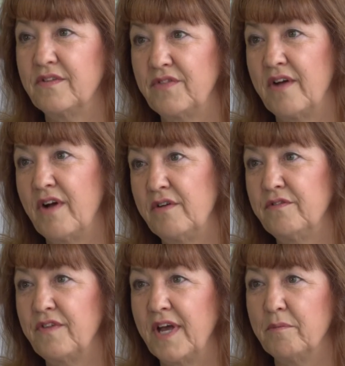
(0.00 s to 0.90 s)
of their own
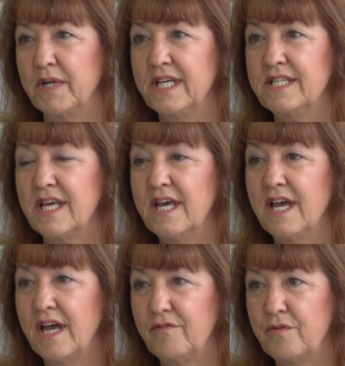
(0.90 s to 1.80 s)
families
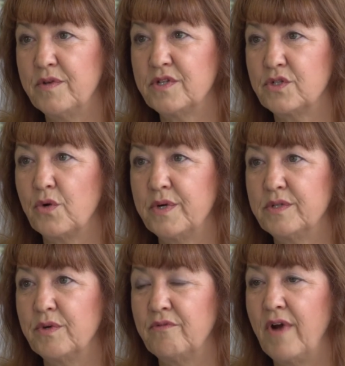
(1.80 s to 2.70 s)
and from the
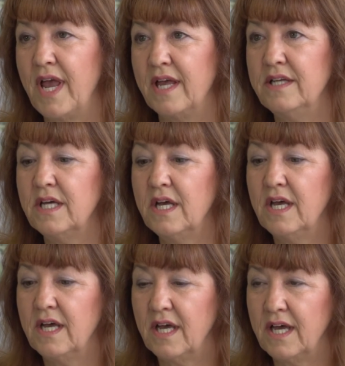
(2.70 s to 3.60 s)
stories we read.
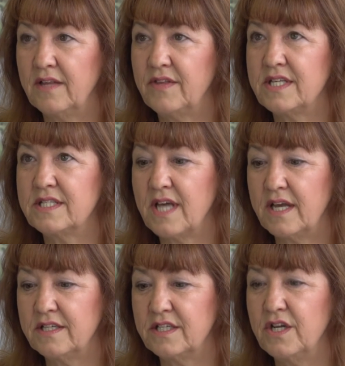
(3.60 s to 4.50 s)
And they
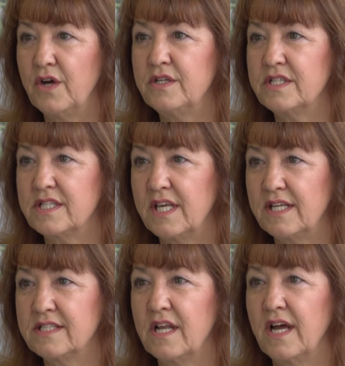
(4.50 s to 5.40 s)
started to notice
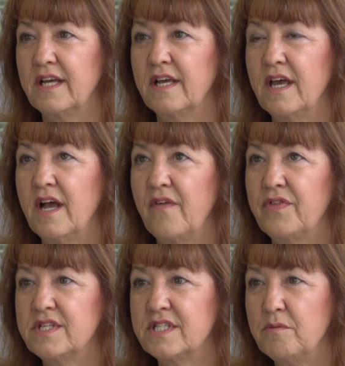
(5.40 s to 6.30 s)
things like
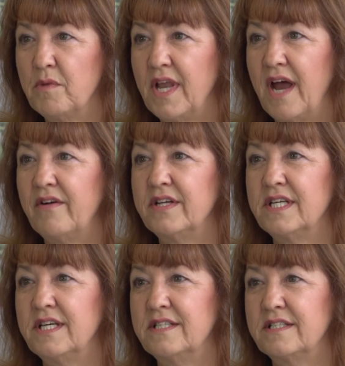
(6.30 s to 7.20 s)
the
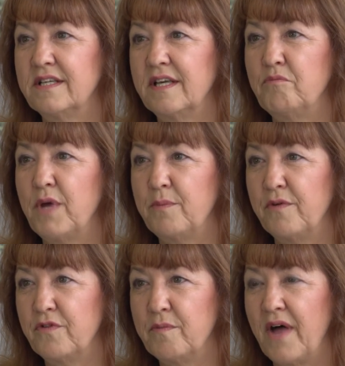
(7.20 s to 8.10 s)
similarities in
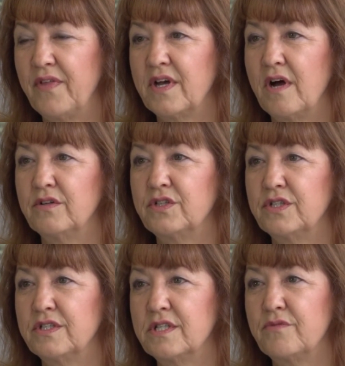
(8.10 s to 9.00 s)
people from other
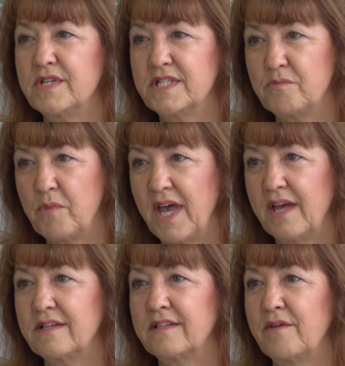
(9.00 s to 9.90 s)
cultures, the
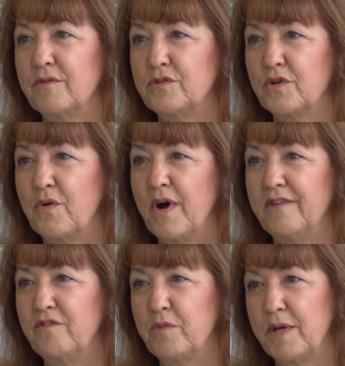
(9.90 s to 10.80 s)
respect that was
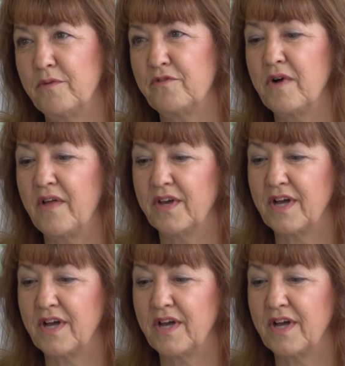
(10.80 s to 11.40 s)
required for people from other